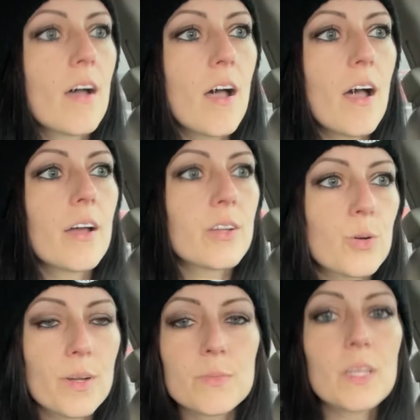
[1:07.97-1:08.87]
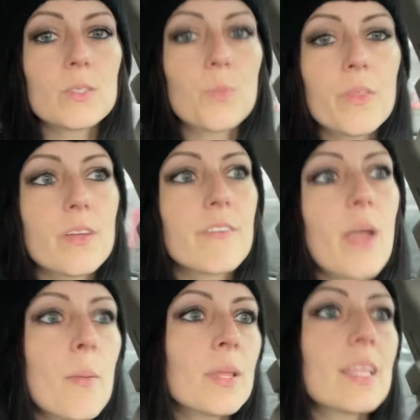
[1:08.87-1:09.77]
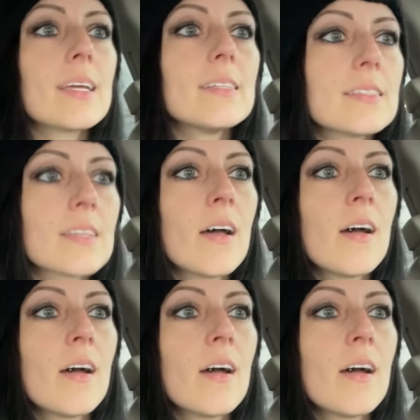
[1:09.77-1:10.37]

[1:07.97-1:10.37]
uh, Christmas with their families.